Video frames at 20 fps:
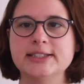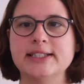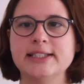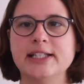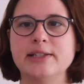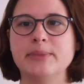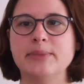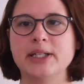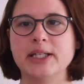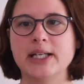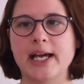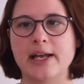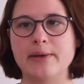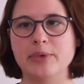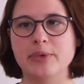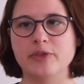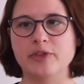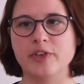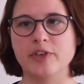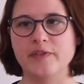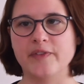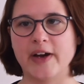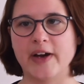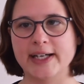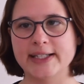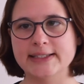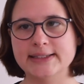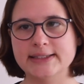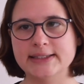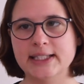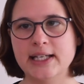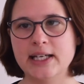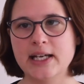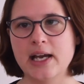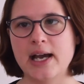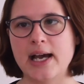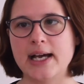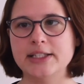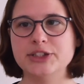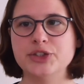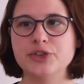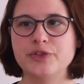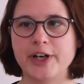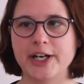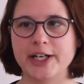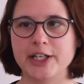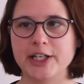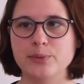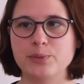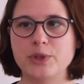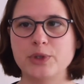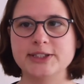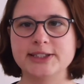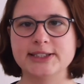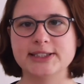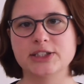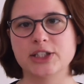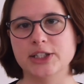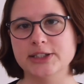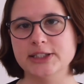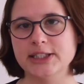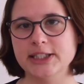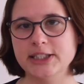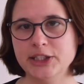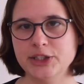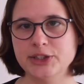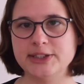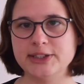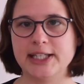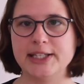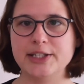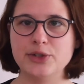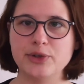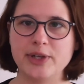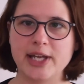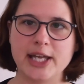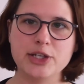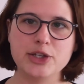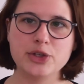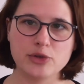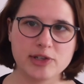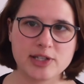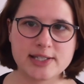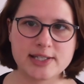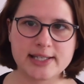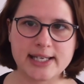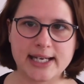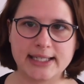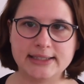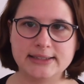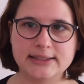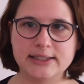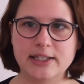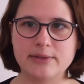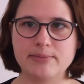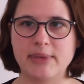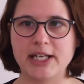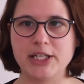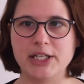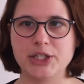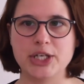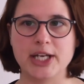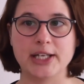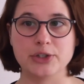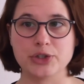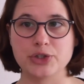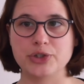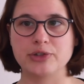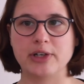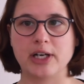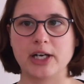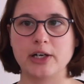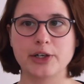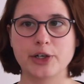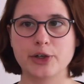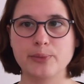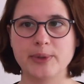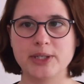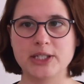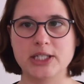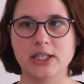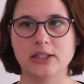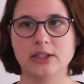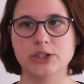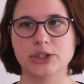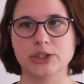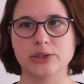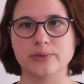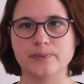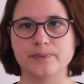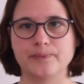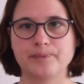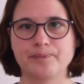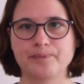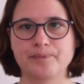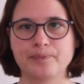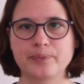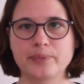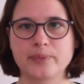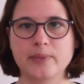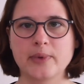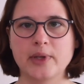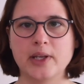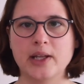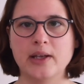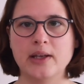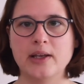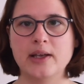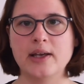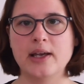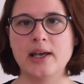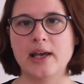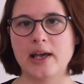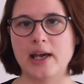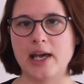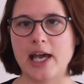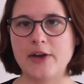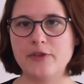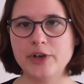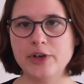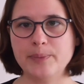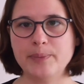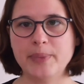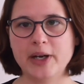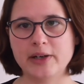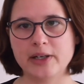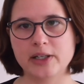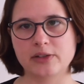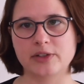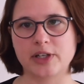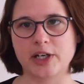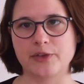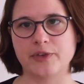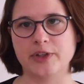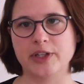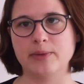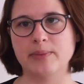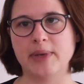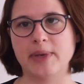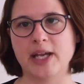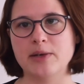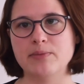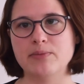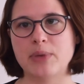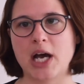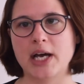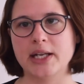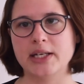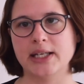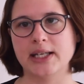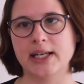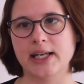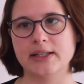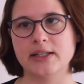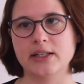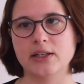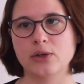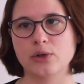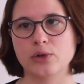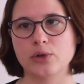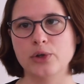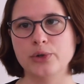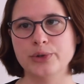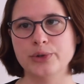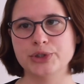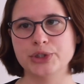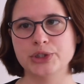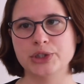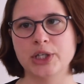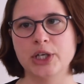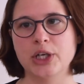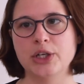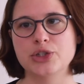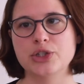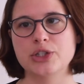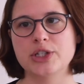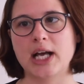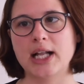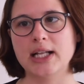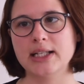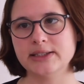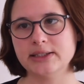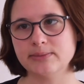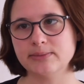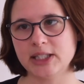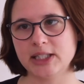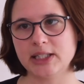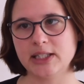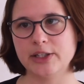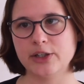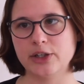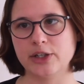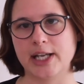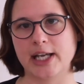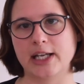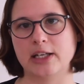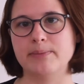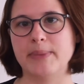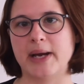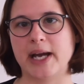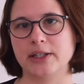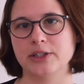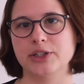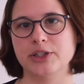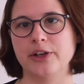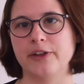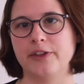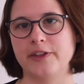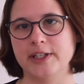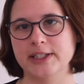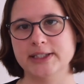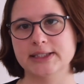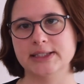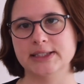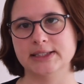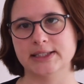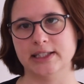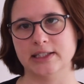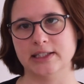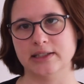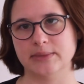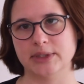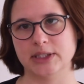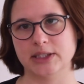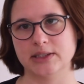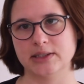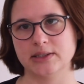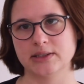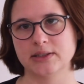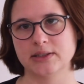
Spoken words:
statement can be revised as your writing process continues and you gain new insights and may change your argumentation. Every paragraph in the main body and the conclusion should ultimately connect back to your thesis statement.